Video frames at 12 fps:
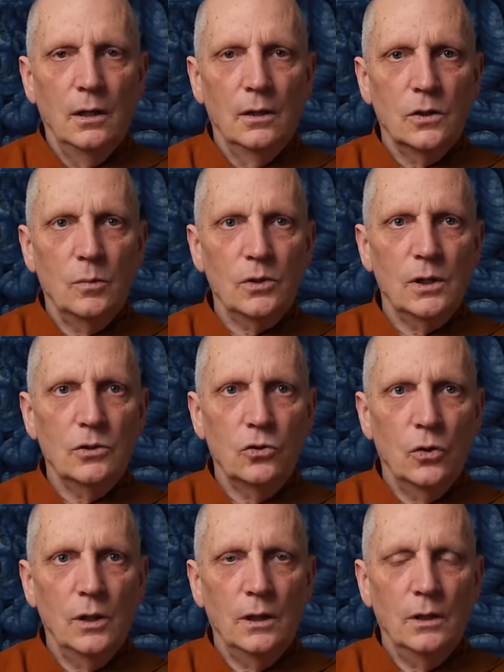It's almost like
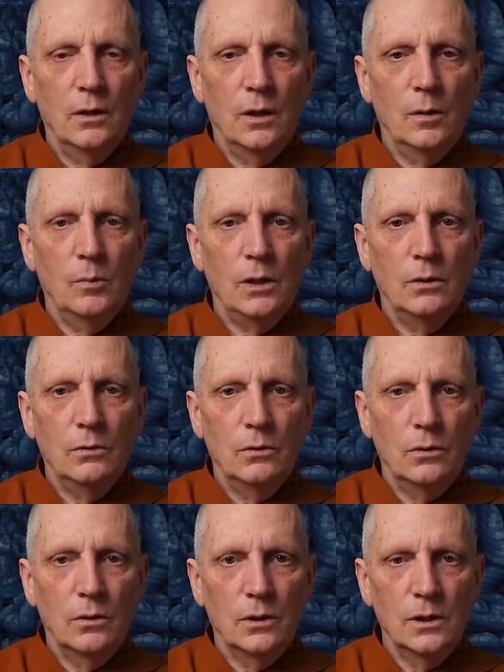joining the army.
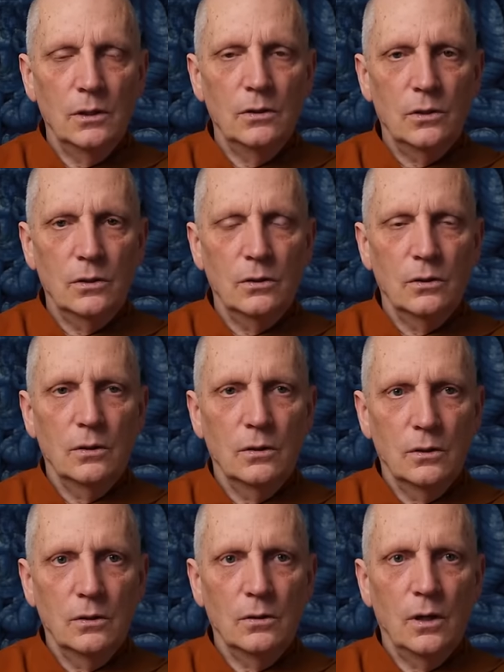There is,
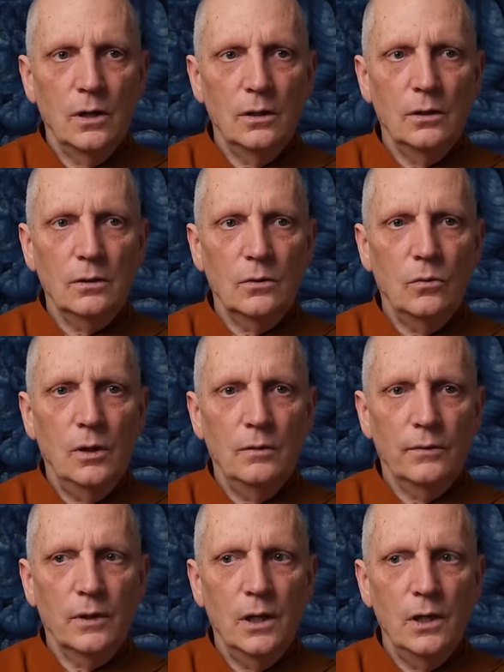there are
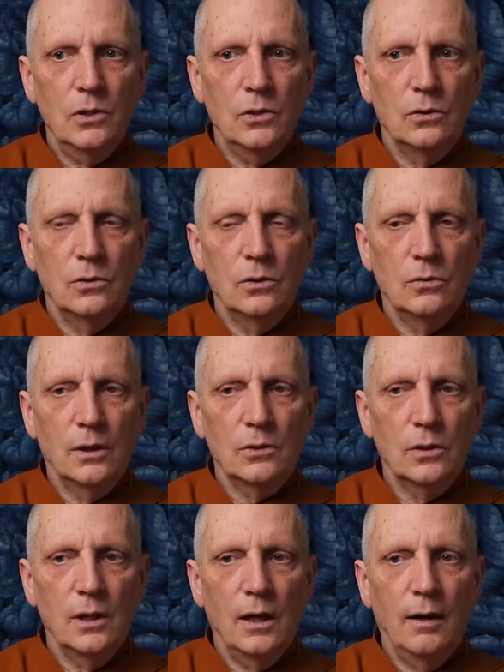qualifications. You
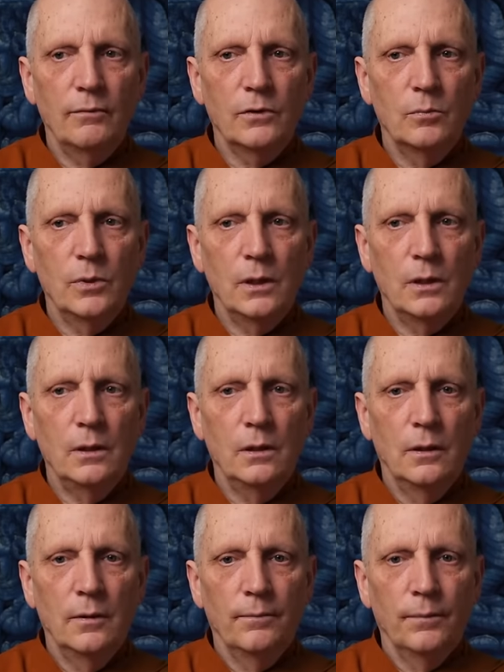actually have to be
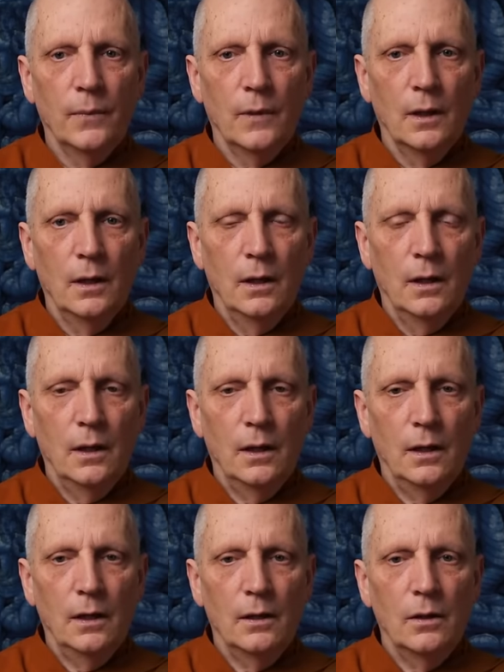
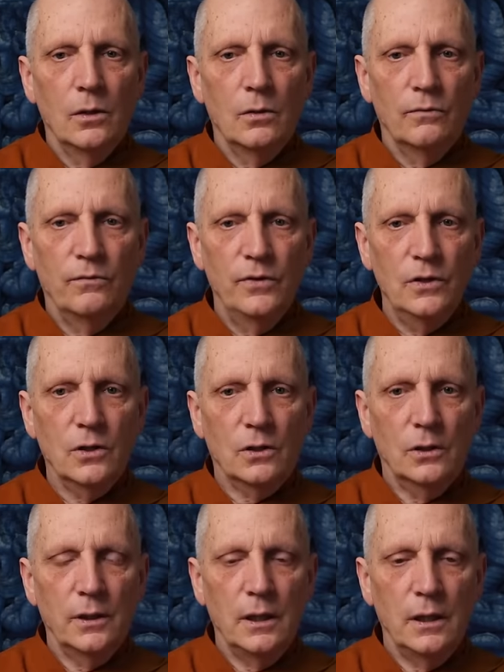uh,
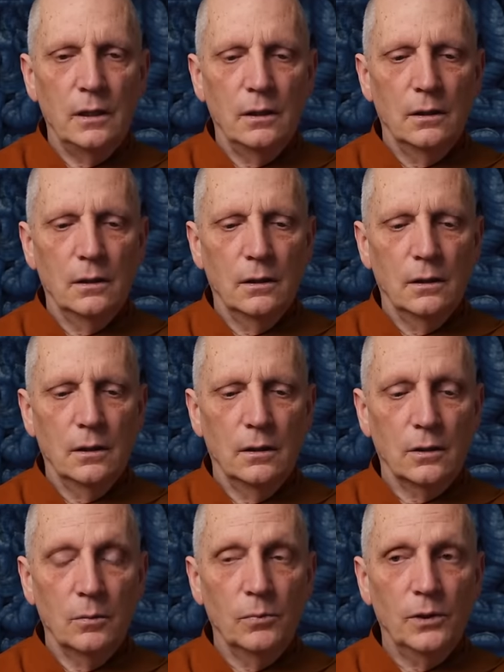physically uh,
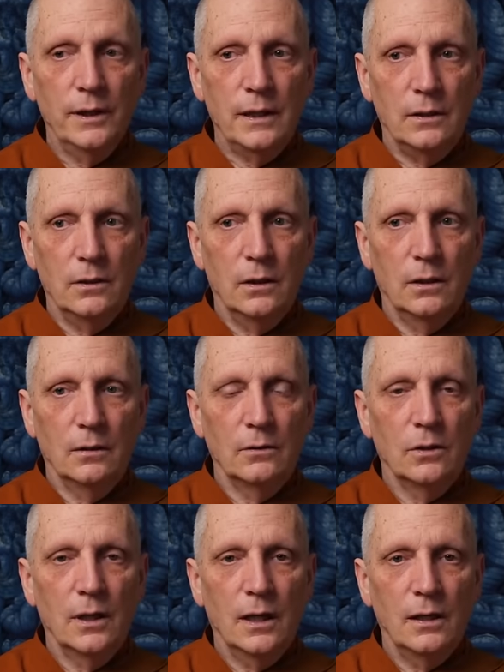complete. Uh,
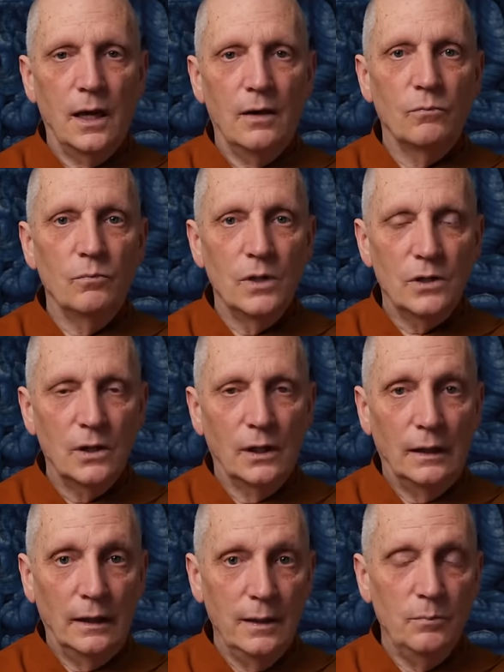you can't have missing
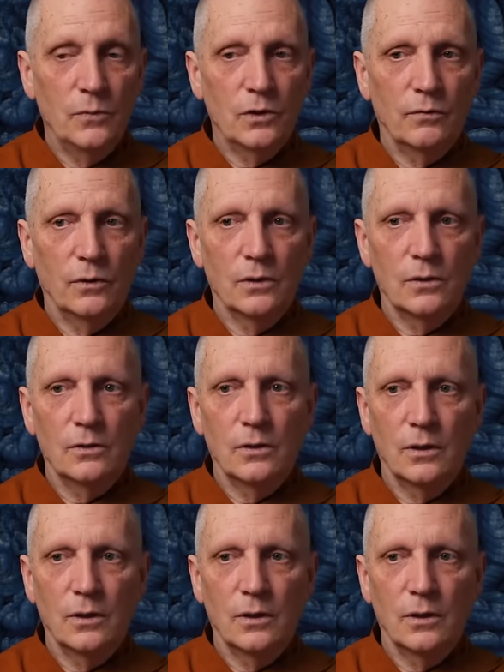limbs, for instance.